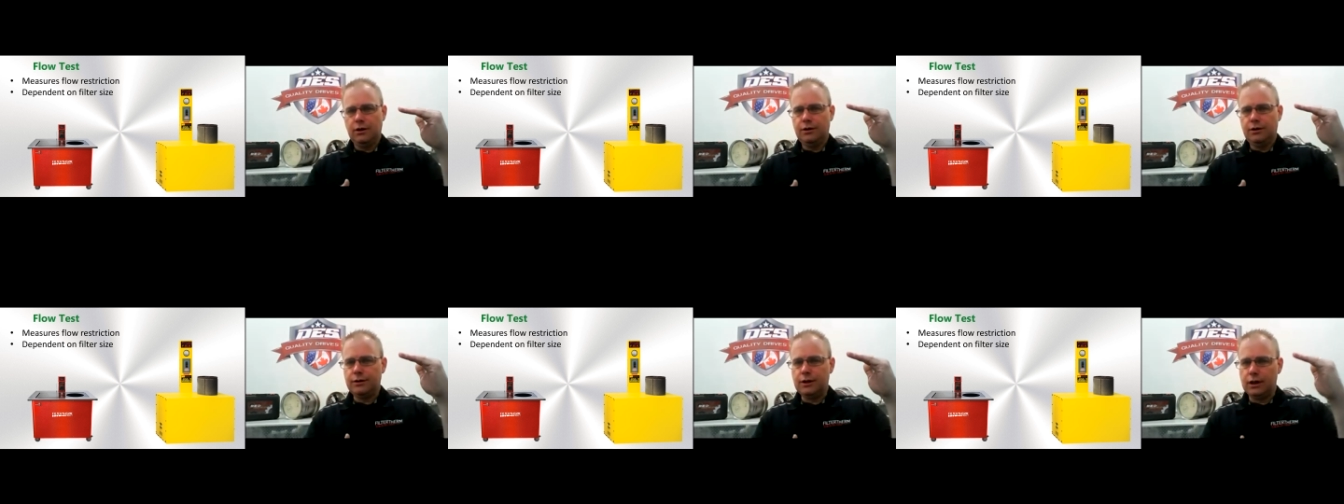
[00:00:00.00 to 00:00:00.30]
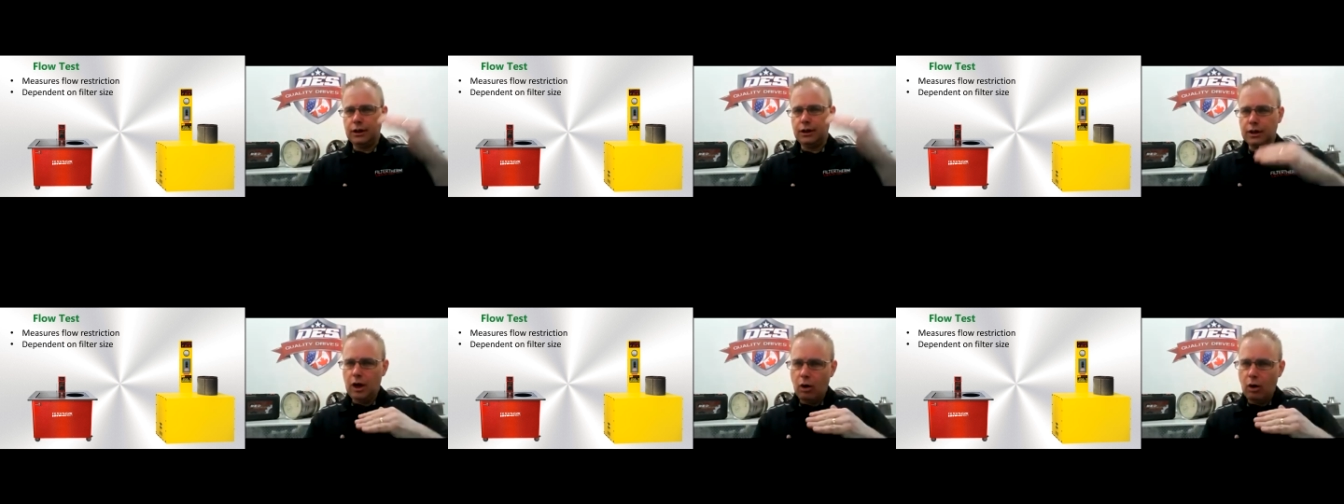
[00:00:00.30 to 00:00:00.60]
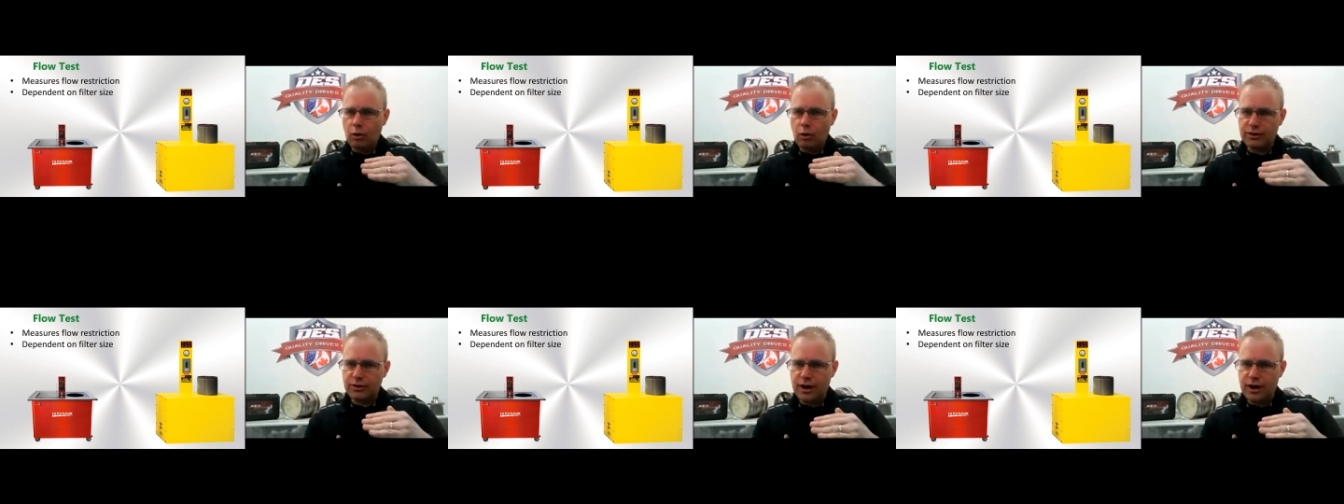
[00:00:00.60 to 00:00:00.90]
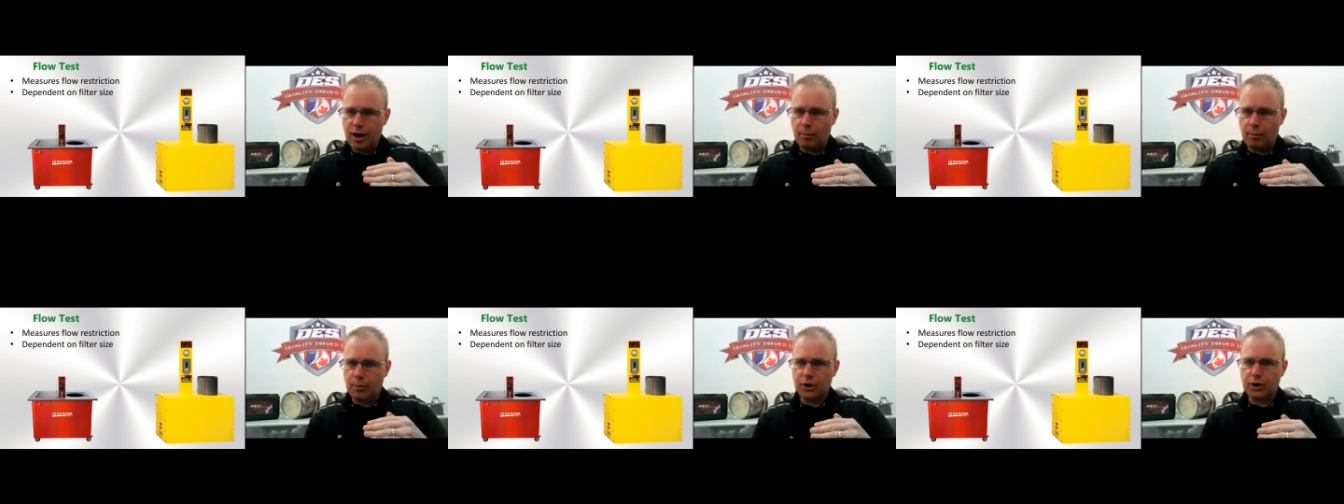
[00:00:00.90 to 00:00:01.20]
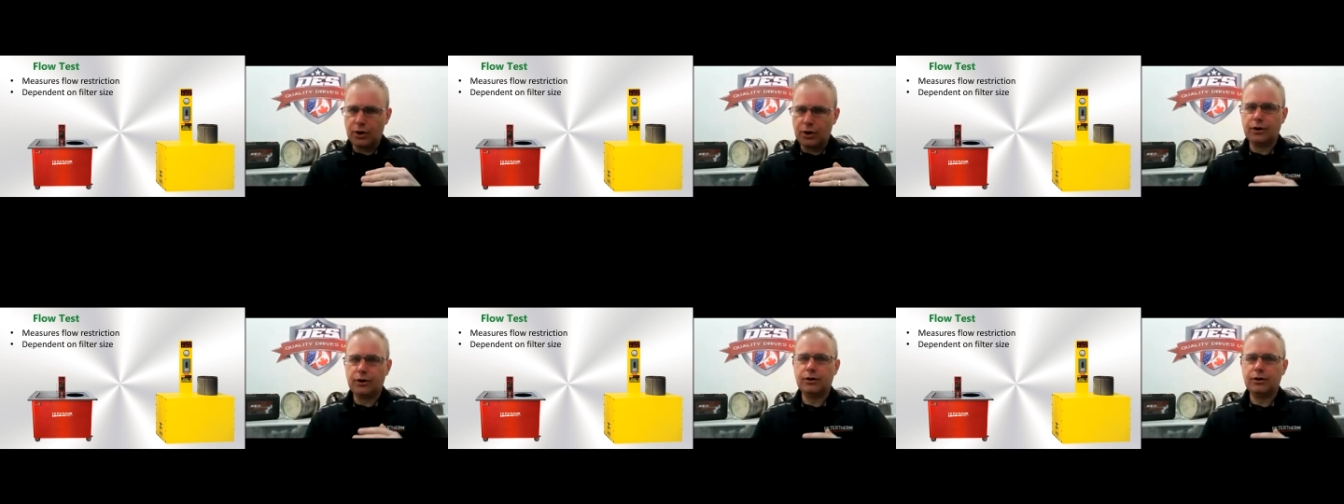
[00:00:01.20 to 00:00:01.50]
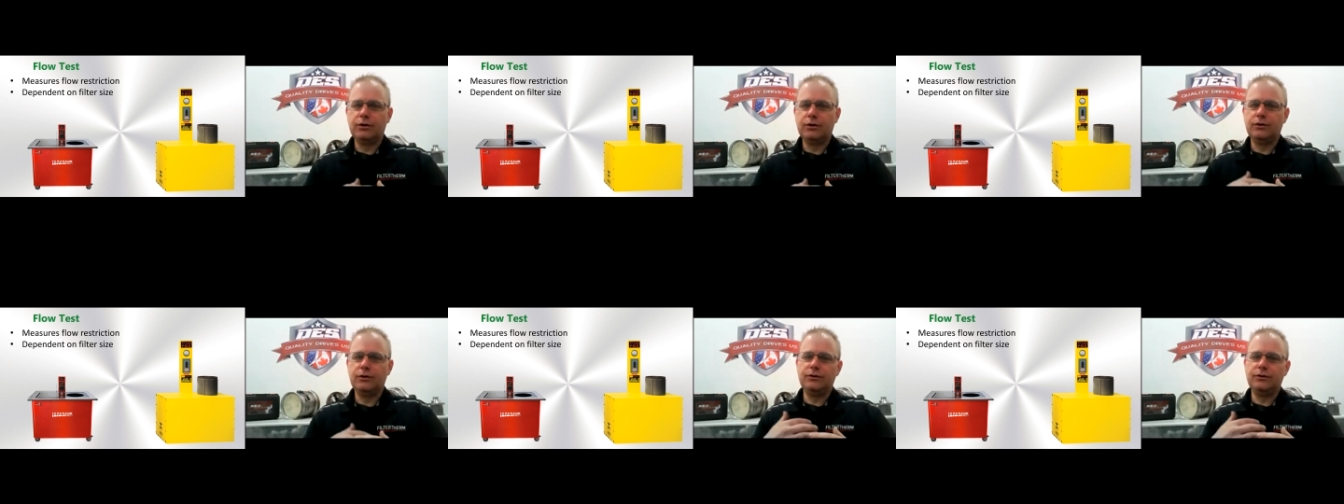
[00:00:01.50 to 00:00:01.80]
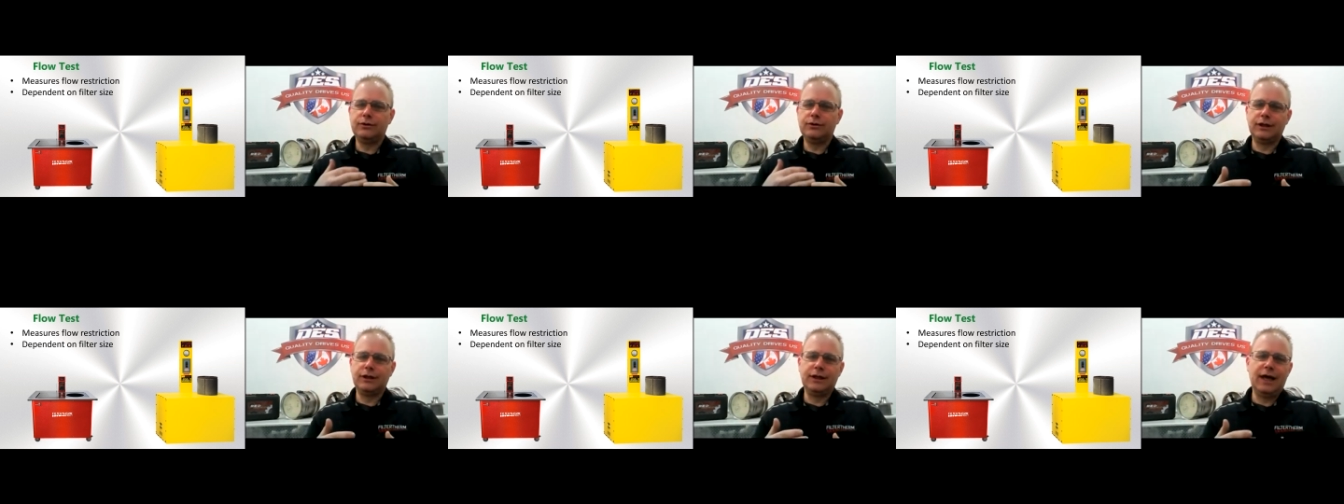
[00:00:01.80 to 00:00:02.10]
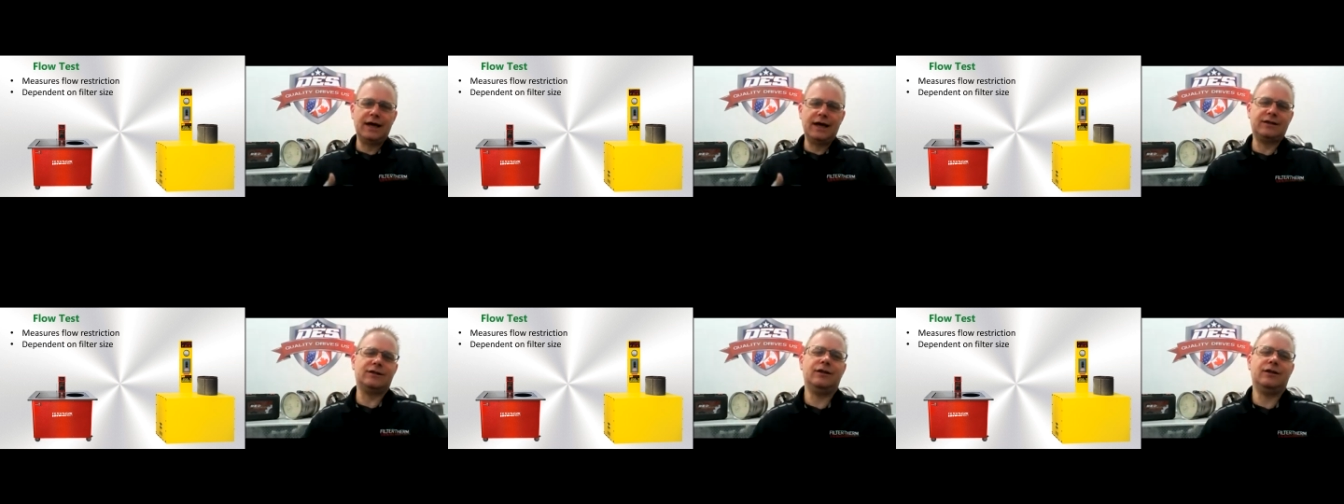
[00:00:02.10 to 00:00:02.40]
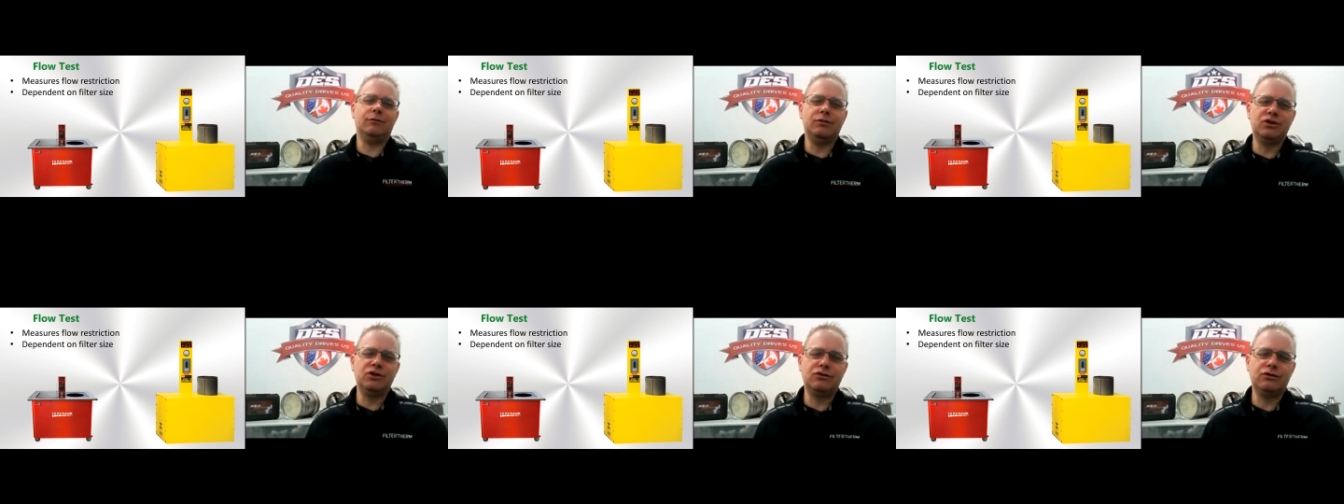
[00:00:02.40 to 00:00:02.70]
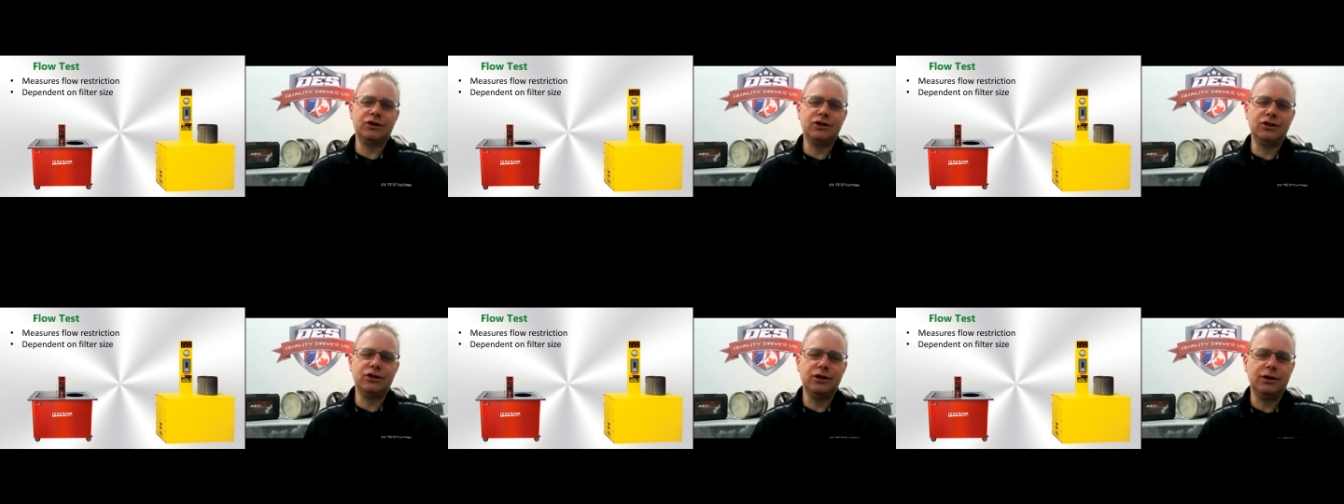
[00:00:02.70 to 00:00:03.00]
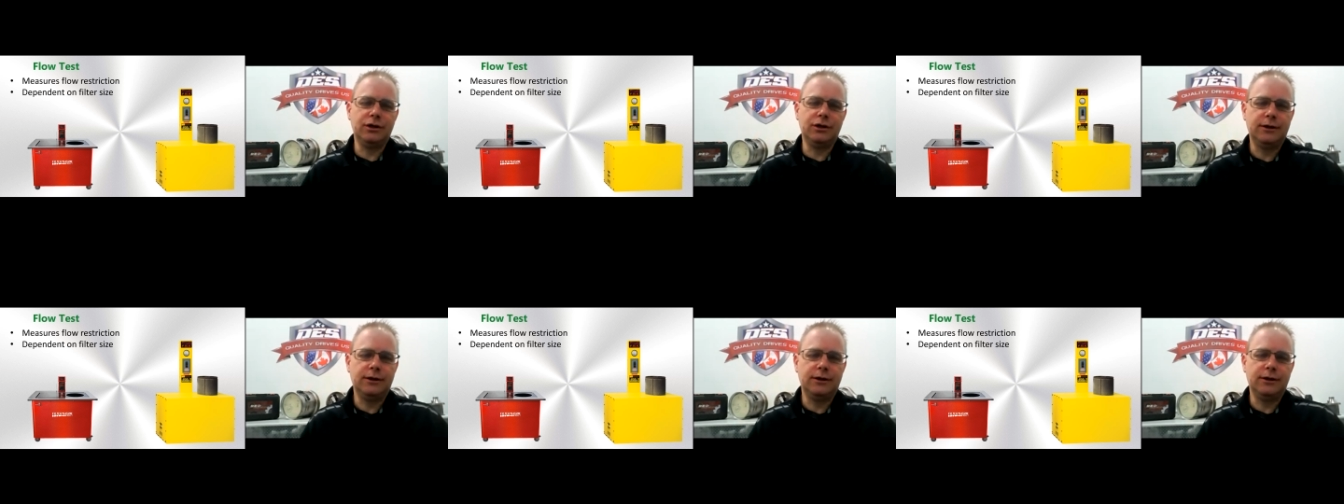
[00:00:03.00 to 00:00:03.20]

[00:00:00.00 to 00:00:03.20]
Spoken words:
the lower the number, the less the restriction.